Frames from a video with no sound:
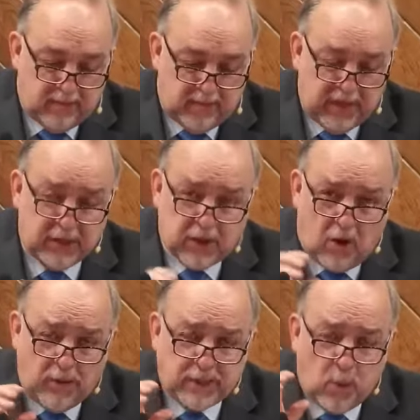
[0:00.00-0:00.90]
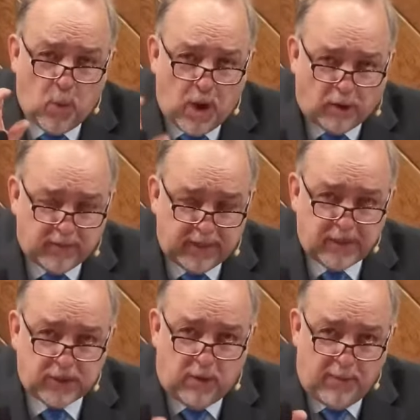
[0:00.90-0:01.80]
And it's always welcoming
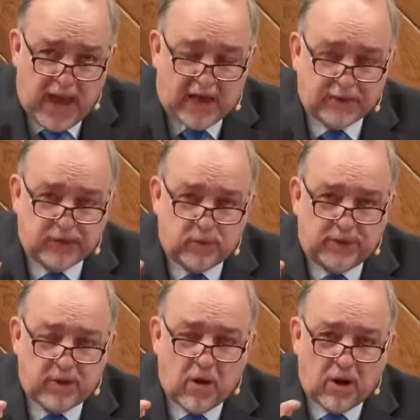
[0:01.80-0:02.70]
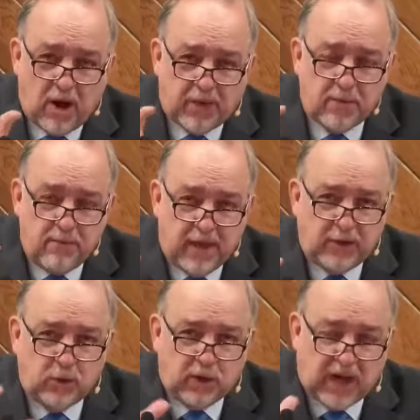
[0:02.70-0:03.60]
to a pastor when there are other men
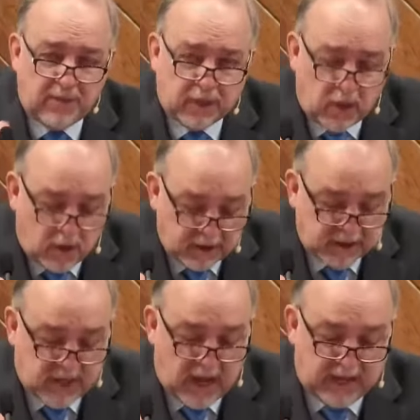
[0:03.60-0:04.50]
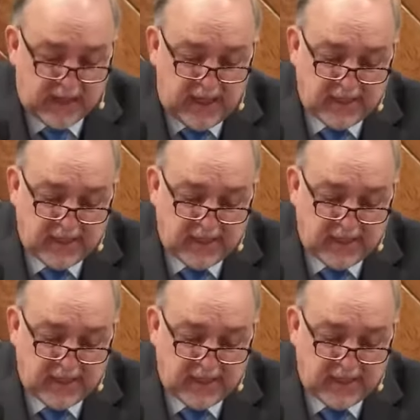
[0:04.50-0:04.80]
who come alongside